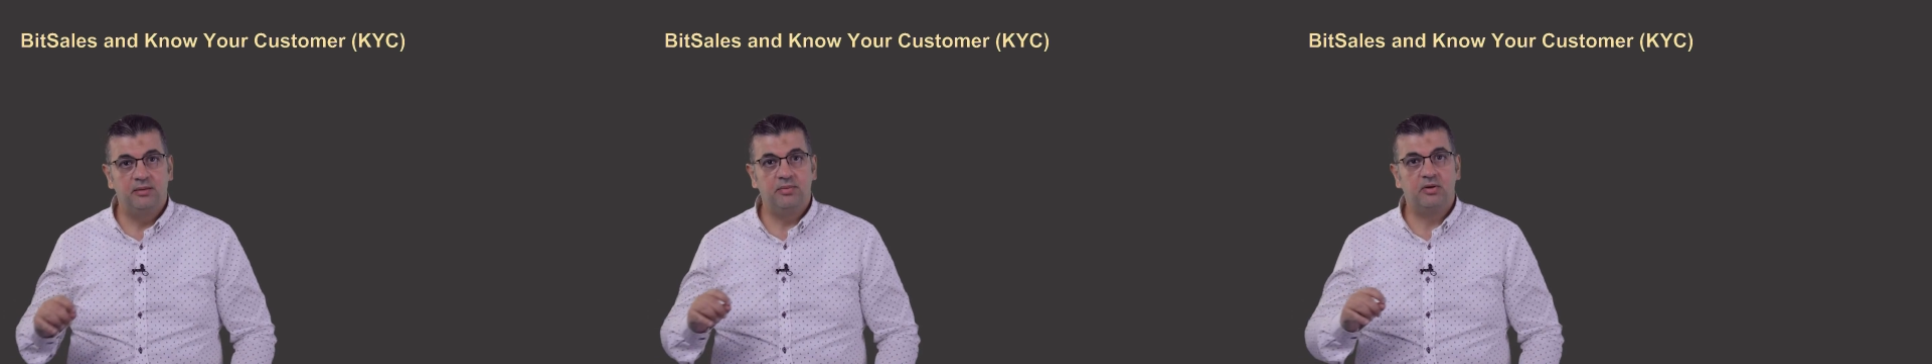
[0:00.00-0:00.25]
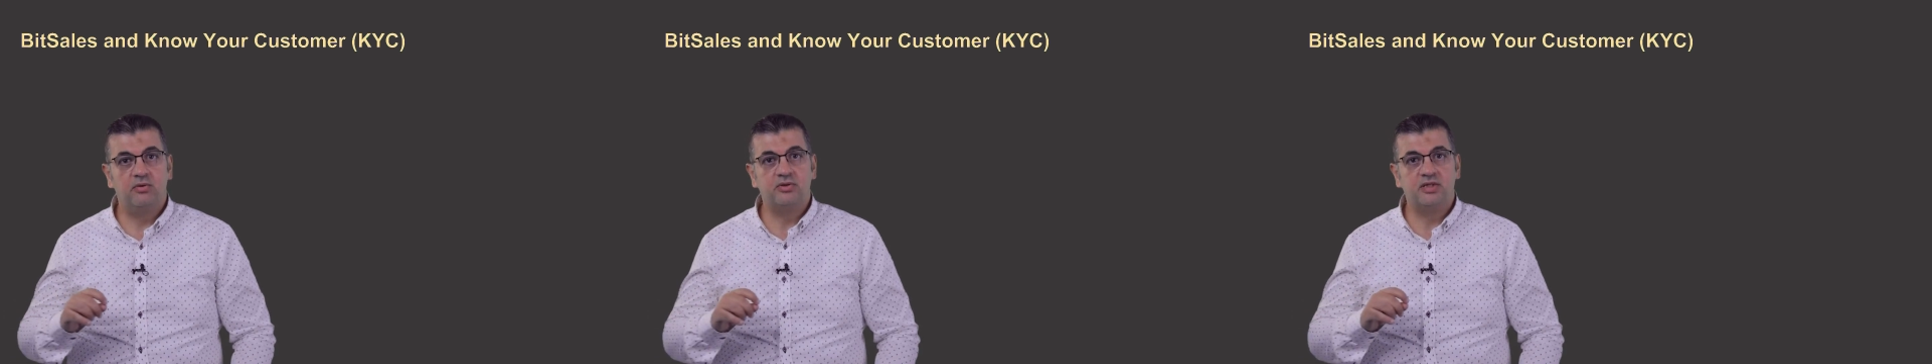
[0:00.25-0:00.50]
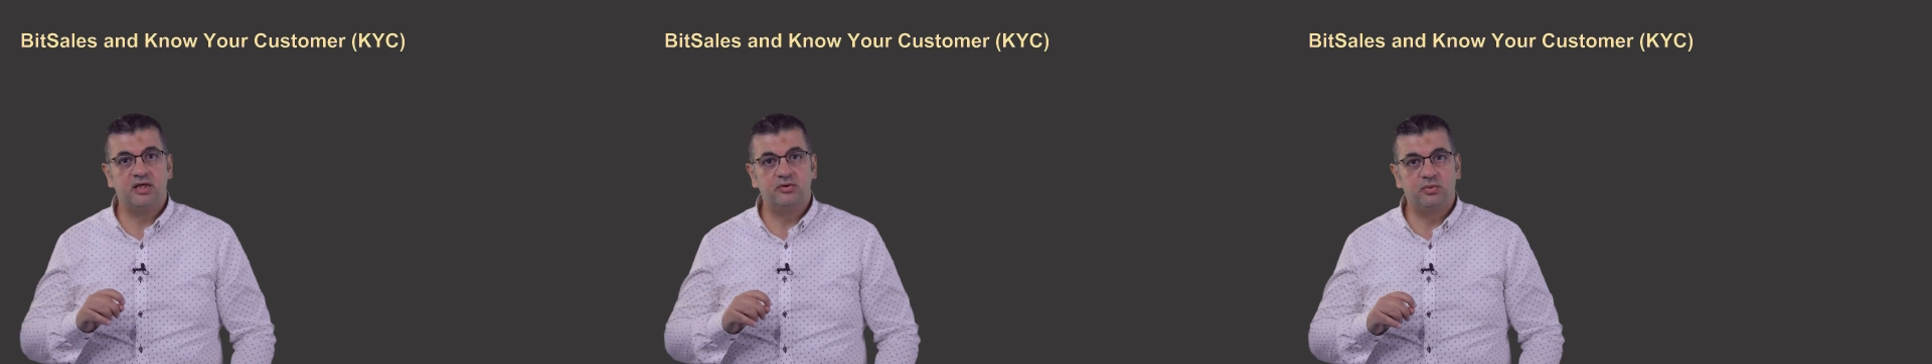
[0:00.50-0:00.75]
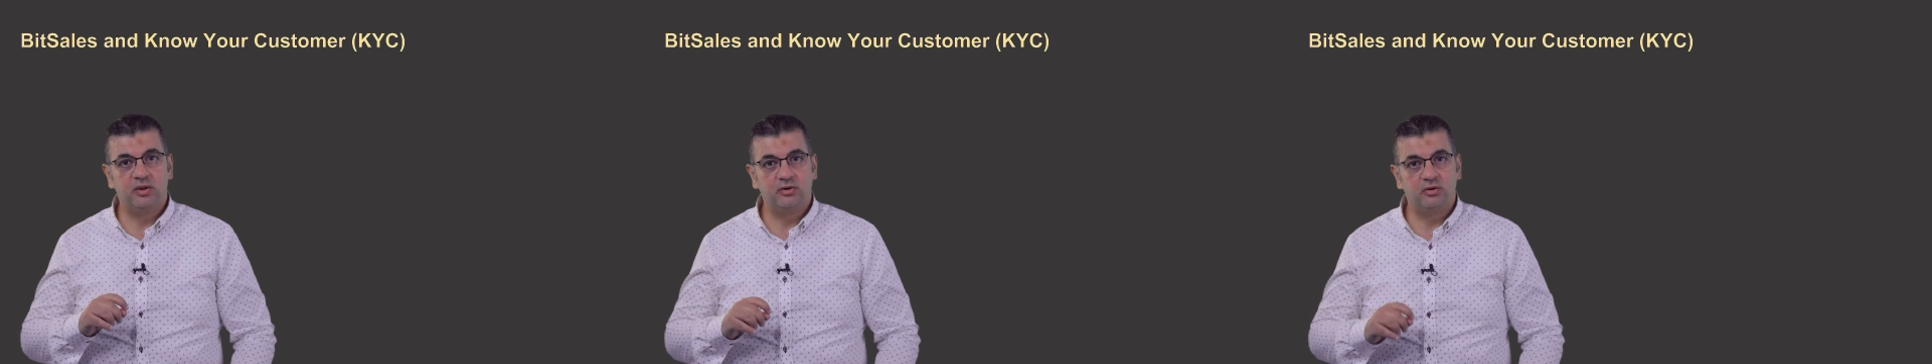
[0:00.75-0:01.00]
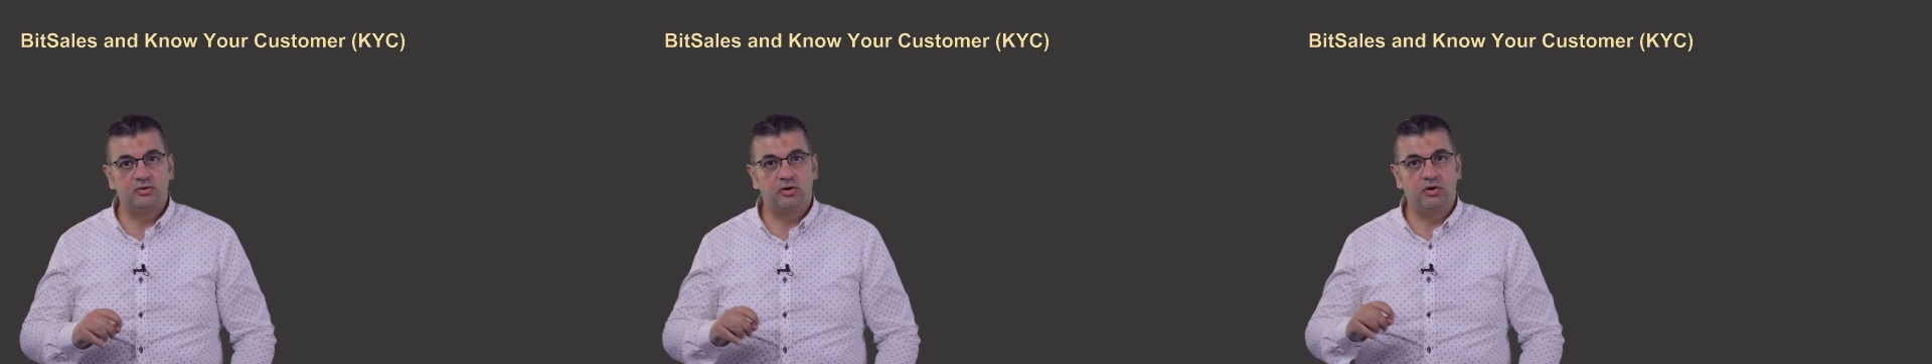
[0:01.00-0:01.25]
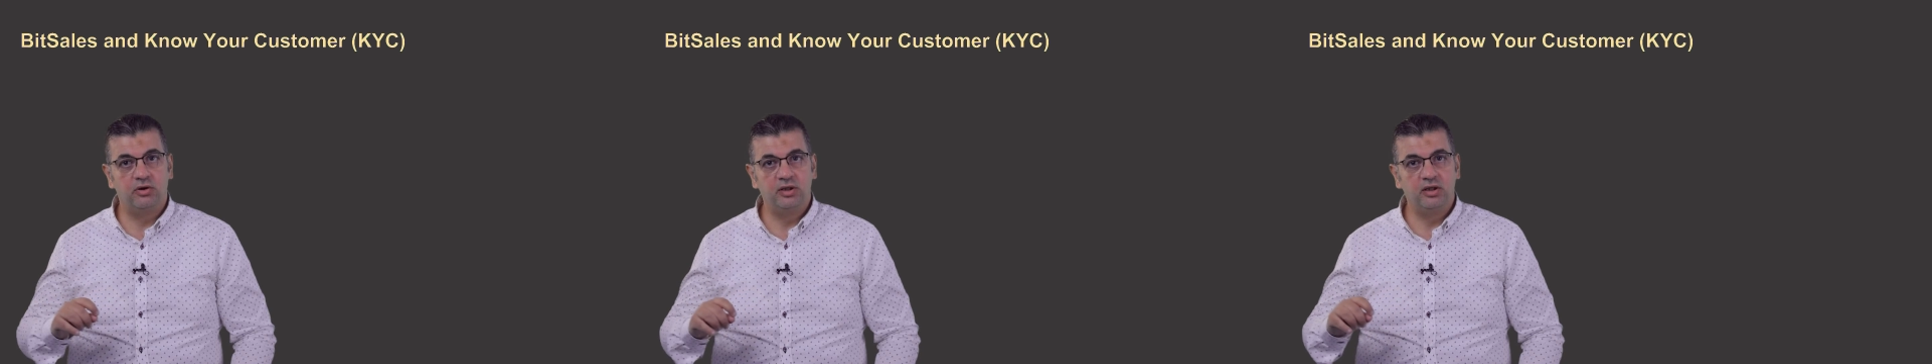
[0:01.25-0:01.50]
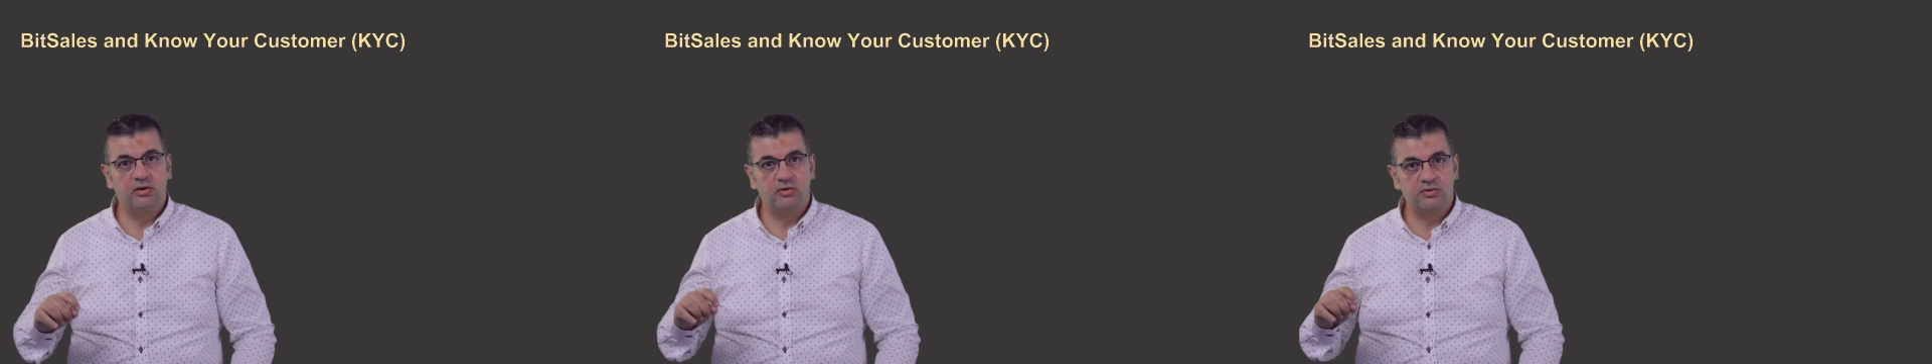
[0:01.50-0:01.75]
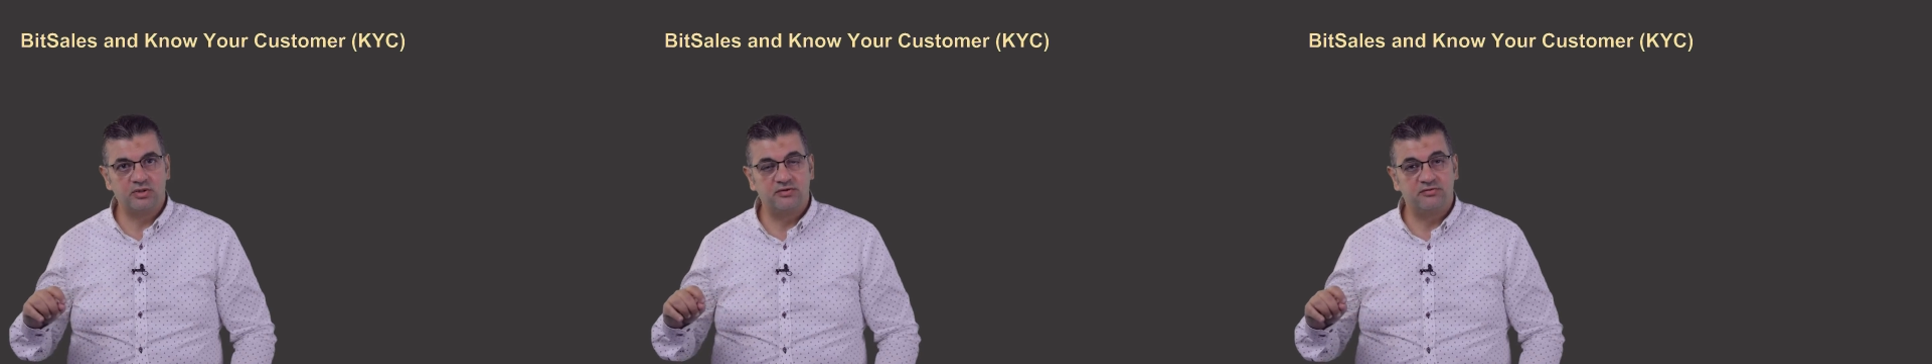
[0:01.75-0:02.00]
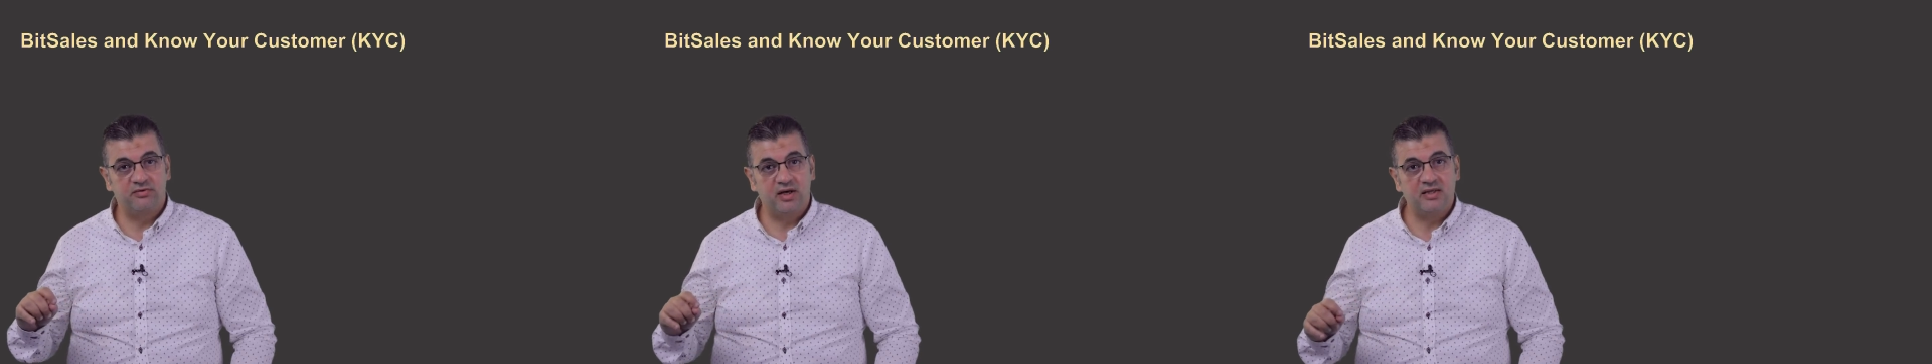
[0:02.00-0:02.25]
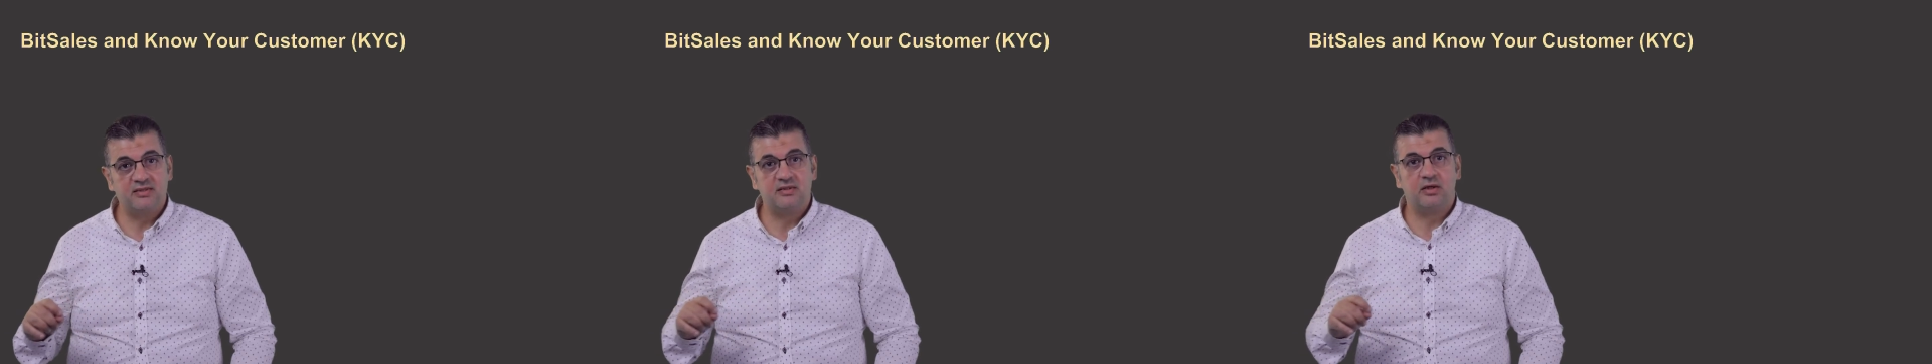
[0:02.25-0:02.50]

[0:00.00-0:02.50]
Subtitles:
because it will not only cost vast